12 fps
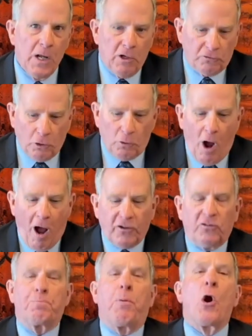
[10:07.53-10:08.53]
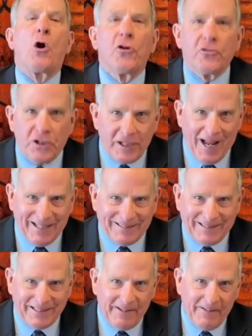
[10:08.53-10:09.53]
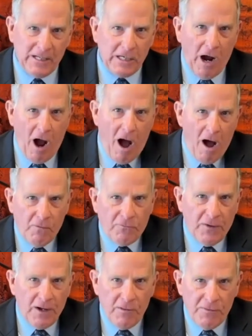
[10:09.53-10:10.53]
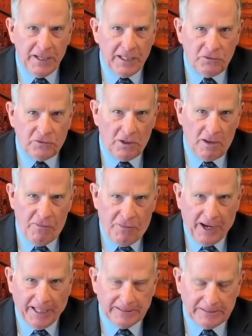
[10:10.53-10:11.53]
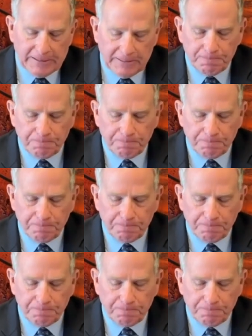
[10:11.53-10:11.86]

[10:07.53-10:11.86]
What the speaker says: So God is purging us of these things.